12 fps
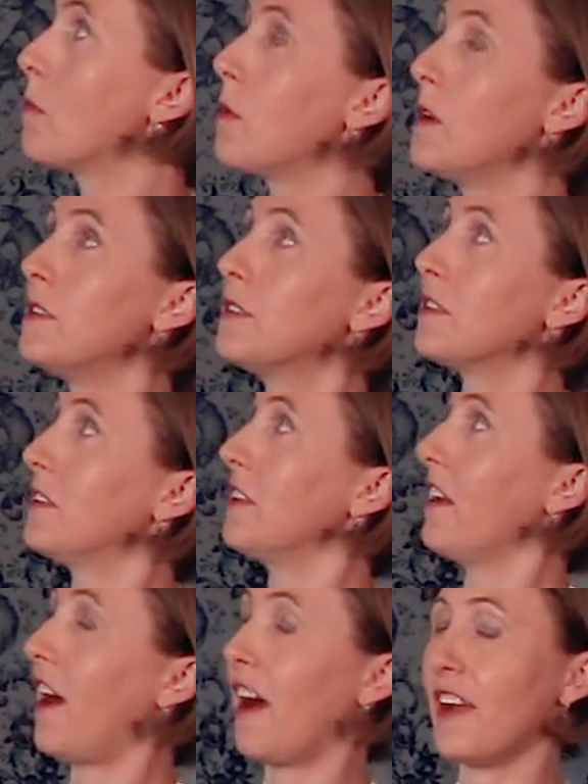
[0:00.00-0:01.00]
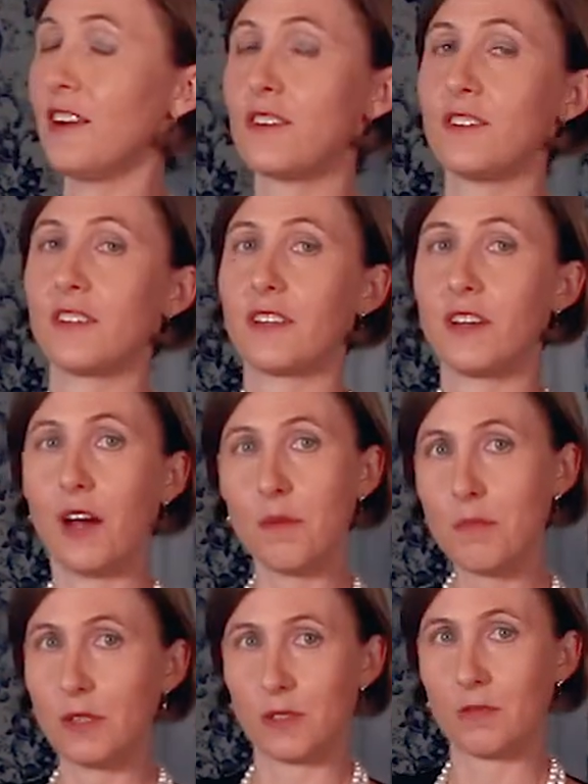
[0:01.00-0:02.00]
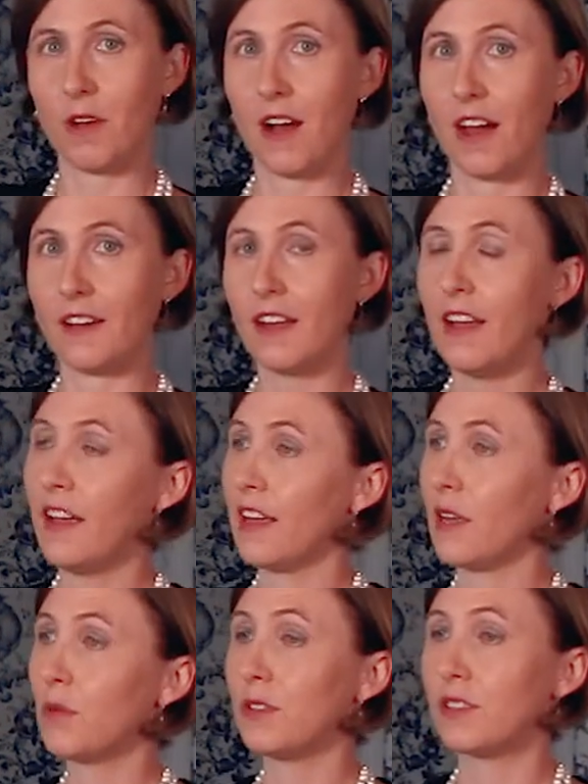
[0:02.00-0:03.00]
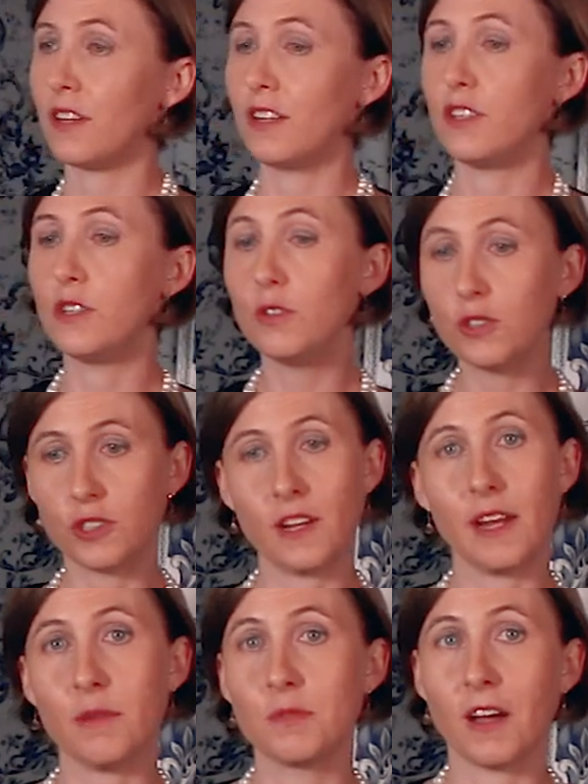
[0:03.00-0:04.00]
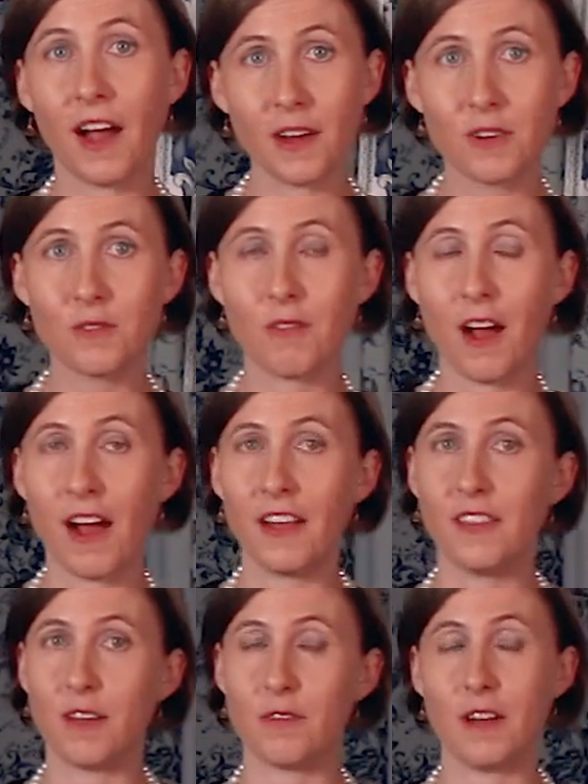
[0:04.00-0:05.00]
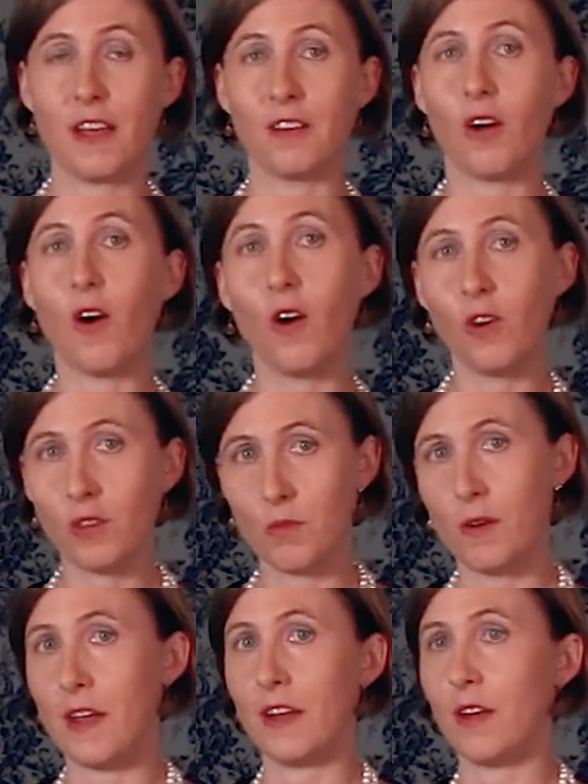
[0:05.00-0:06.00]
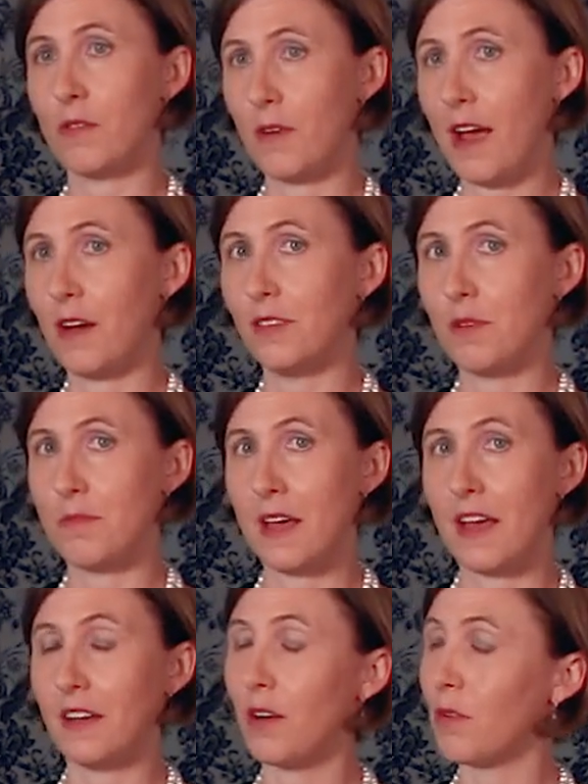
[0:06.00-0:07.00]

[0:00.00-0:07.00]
was the iron compass rod. It was a U-shaped iron rod that ran all the way around the bed,